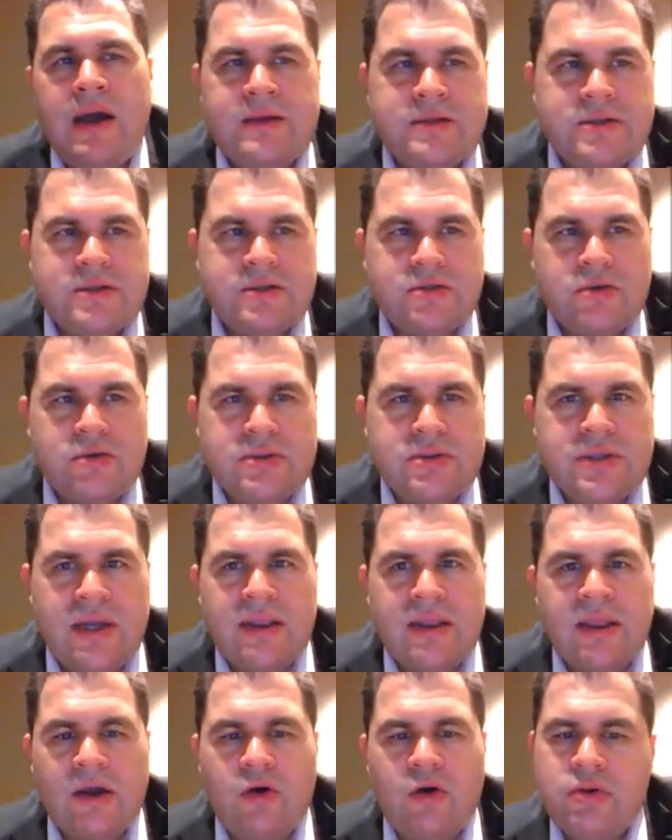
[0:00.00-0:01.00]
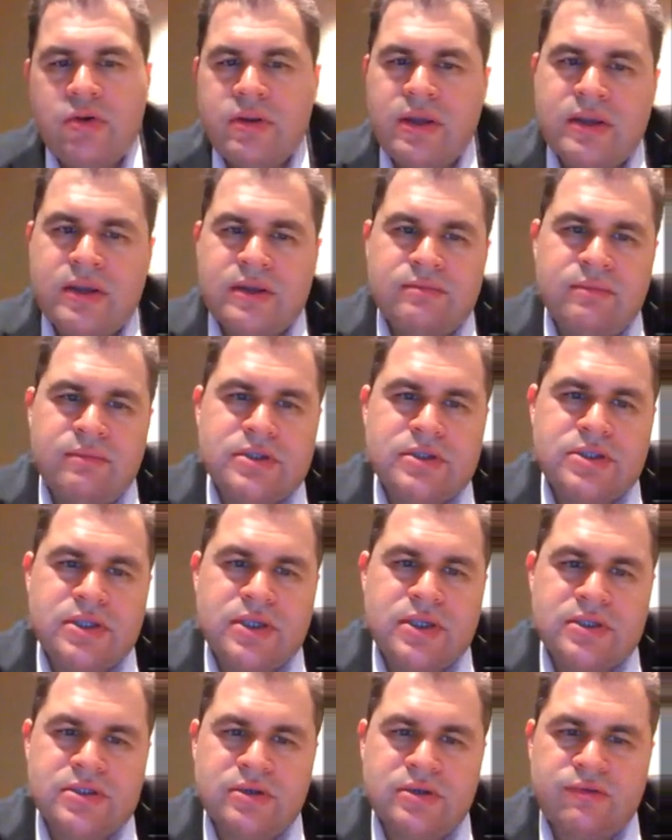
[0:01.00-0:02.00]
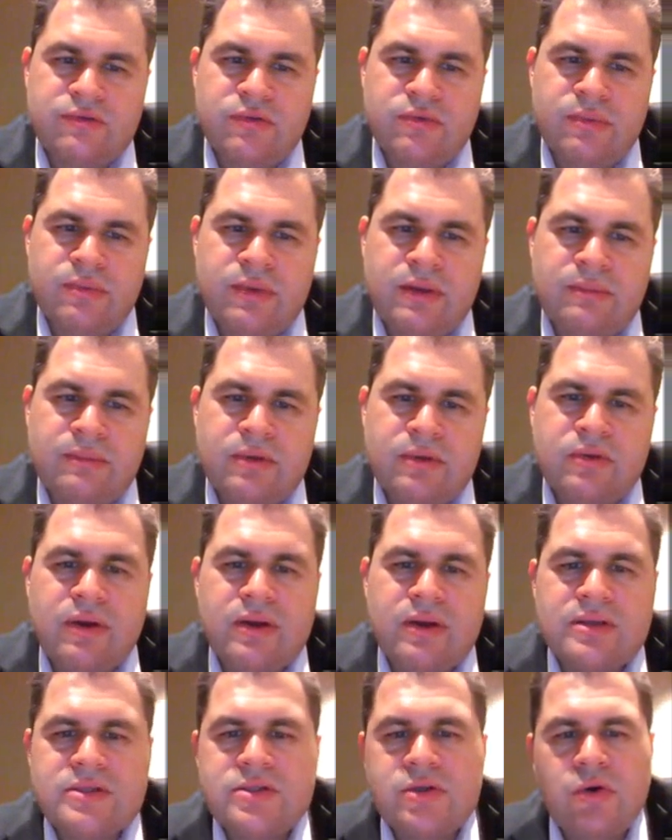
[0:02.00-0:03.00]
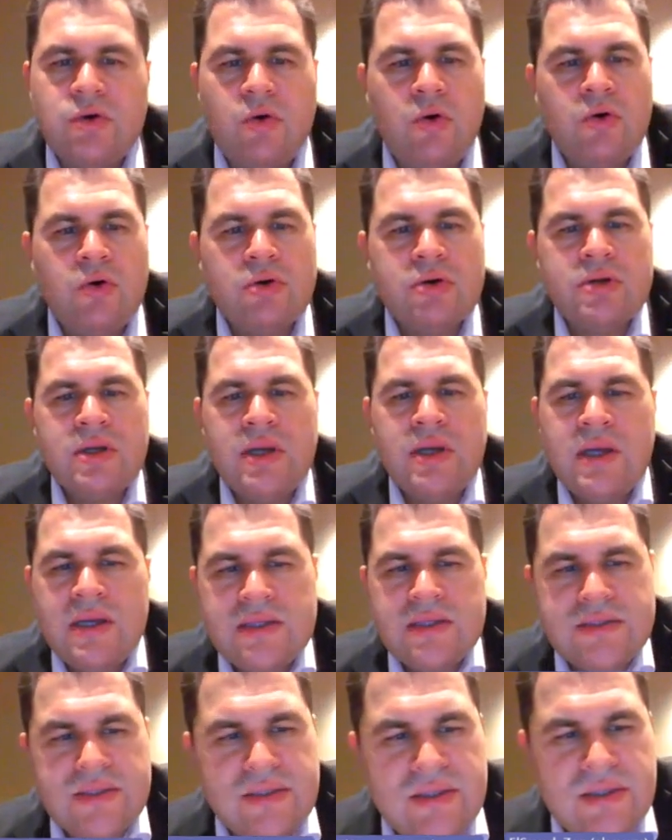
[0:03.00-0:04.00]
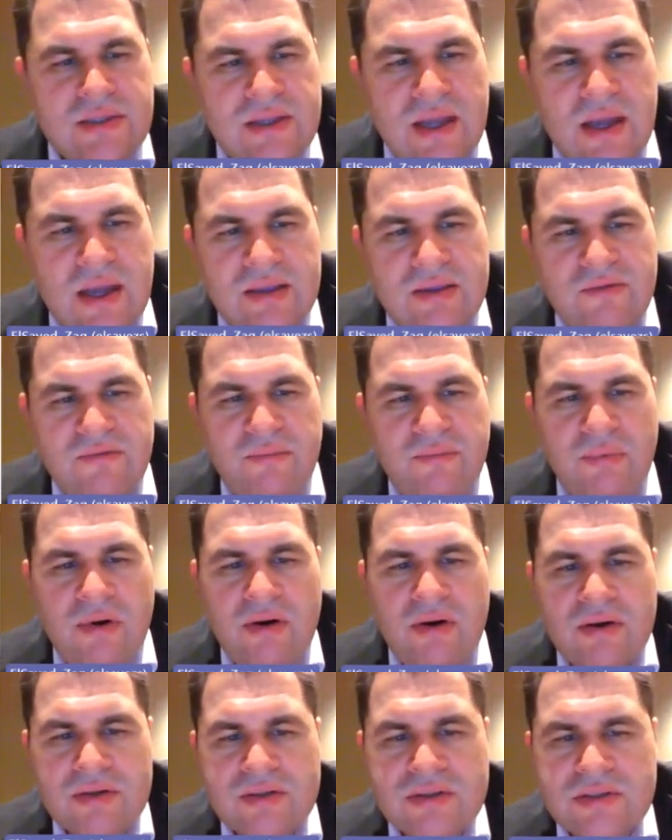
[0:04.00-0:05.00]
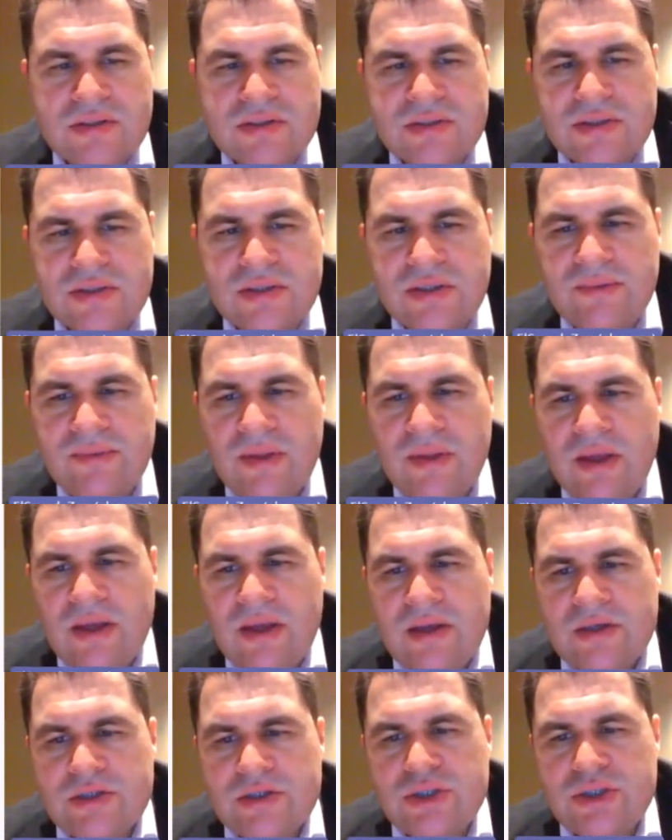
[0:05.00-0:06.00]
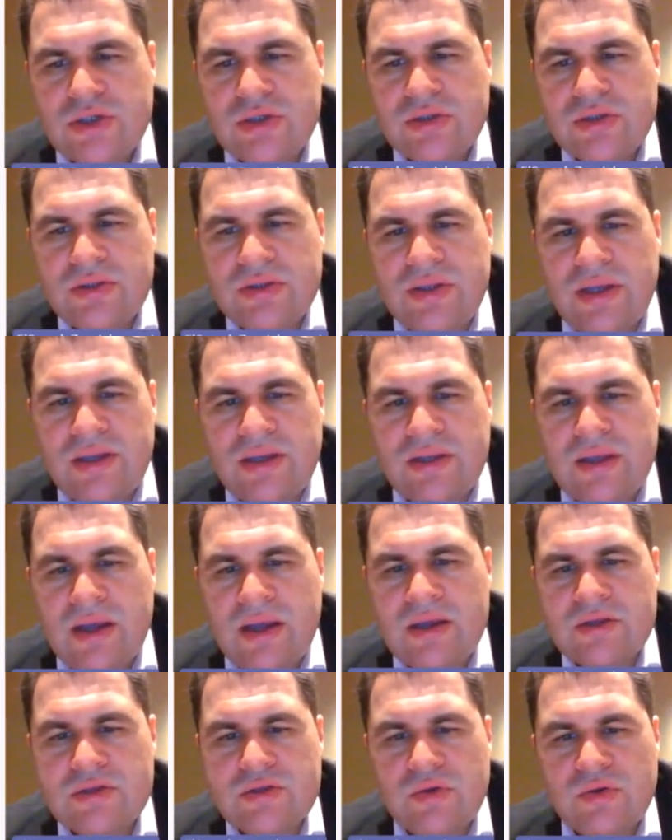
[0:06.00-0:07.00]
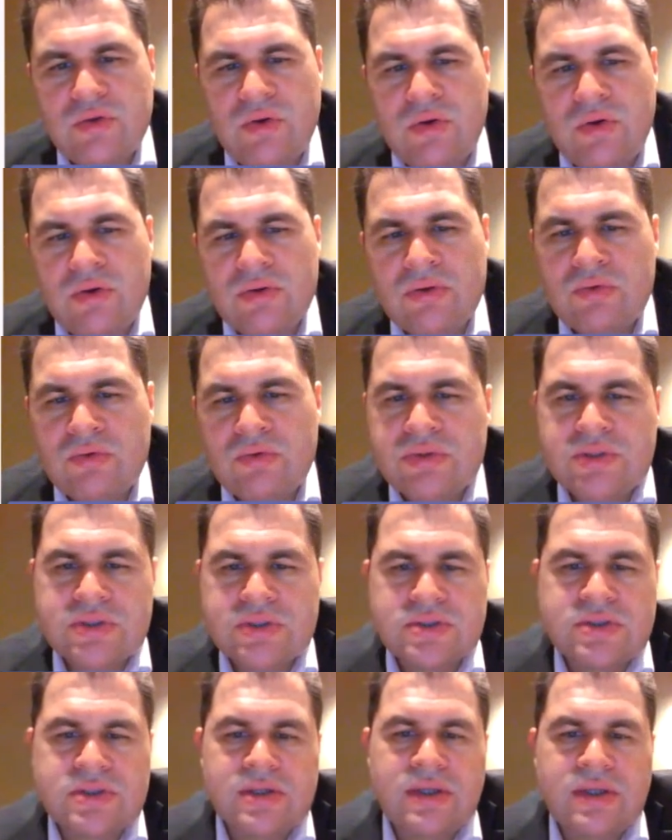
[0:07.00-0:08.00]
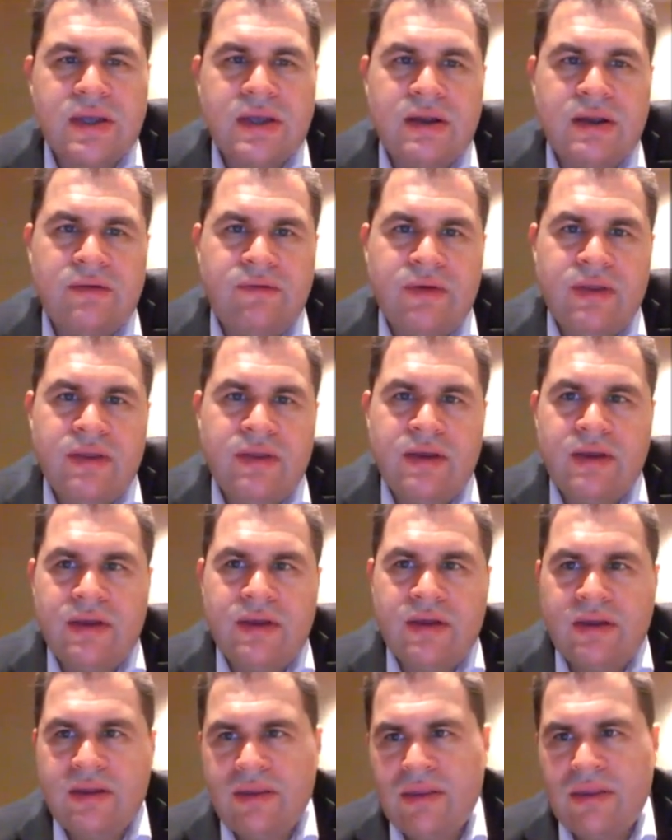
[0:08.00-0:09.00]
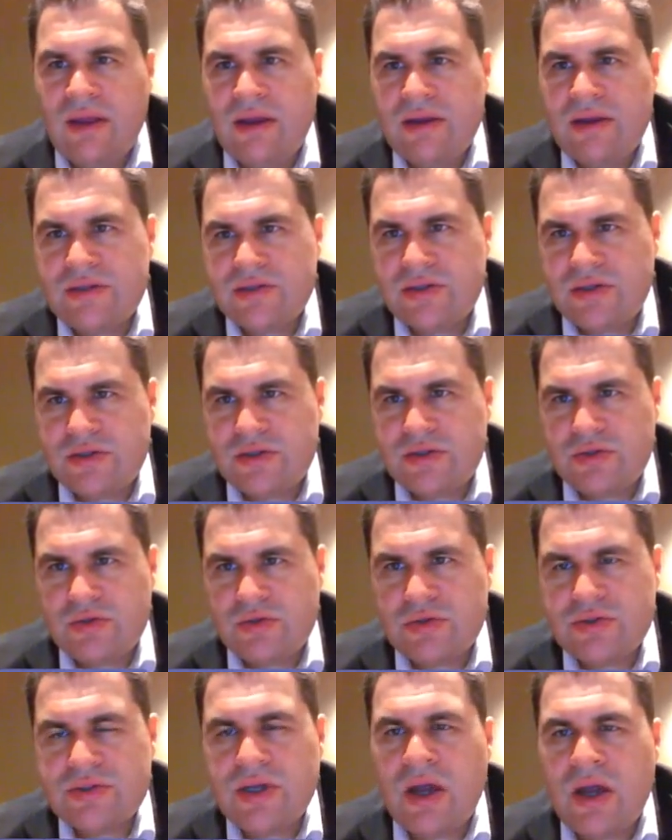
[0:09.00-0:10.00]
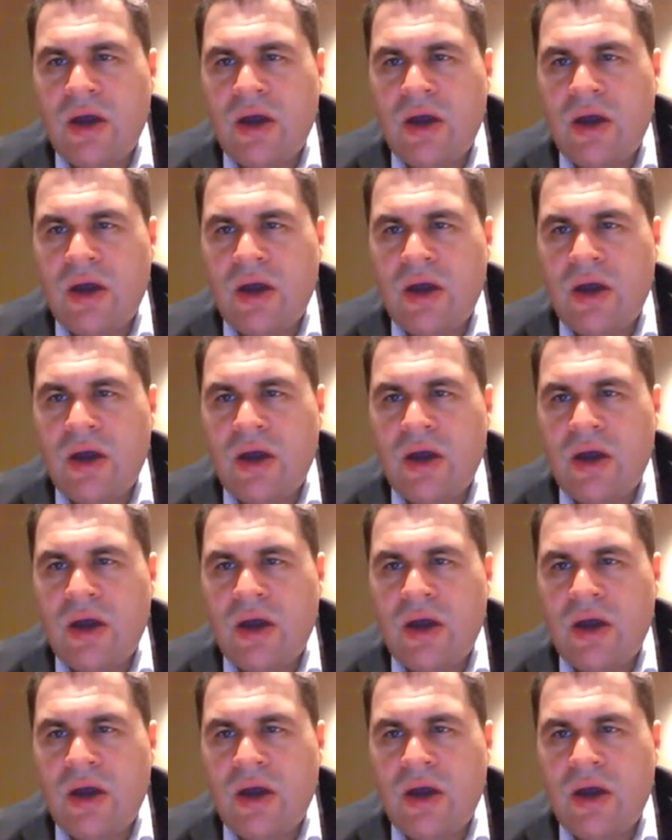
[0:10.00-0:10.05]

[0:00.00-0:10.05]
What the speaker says: I installed the Anaconda. It's much easier for me. But you can see all the interactive parts, the shared data and so on, which is really very nice resource.